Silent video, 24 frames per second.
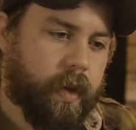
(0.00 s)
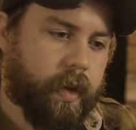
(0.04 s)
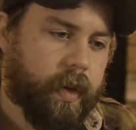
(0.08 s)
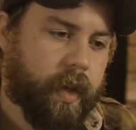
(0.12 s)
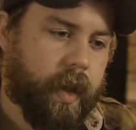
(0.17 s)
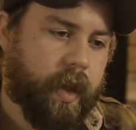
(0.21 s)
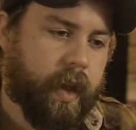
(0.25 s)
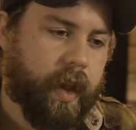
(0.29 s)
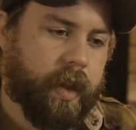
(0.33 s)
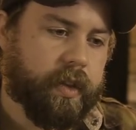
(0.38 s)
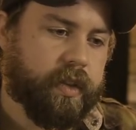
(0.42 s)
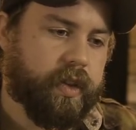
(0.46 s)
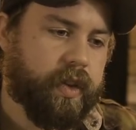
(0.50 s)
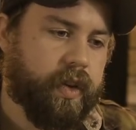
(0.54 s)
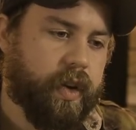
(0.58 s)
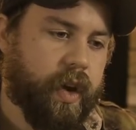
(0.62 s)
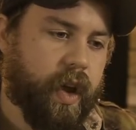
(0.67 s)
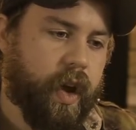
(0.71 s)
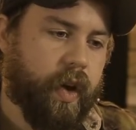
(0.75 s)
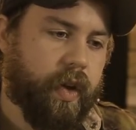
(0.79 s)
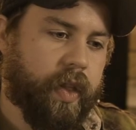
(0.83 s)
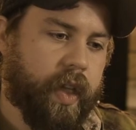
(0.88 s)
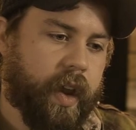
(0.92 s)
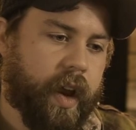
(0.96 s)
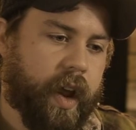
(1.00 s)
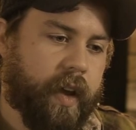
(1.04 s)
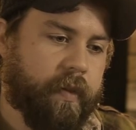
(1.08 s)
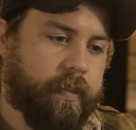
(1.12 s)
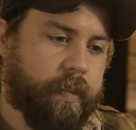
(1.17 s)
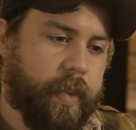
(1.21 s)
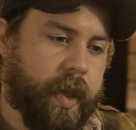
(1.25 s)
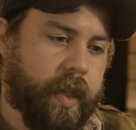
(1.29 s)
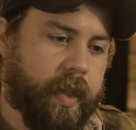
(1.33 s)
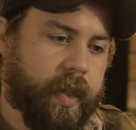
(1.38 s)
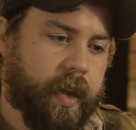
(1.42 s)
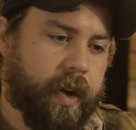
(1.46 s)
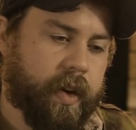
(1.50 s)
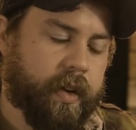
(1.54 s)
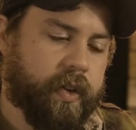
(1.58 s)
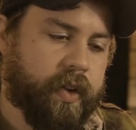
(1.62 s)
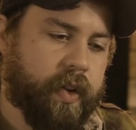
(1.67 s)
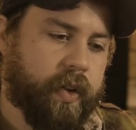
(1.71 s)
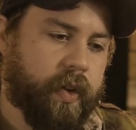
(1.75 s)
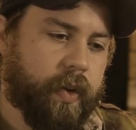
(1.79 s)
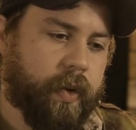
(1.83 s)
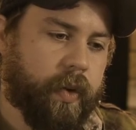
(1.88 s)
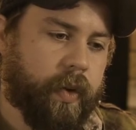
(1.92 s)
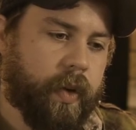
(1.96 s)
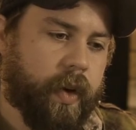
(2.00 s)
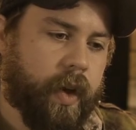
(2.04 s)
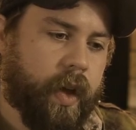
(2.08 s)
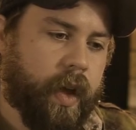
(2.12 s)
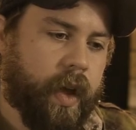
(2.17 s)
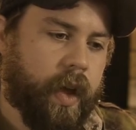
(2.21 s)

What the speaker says: that lets you know that I've been there too.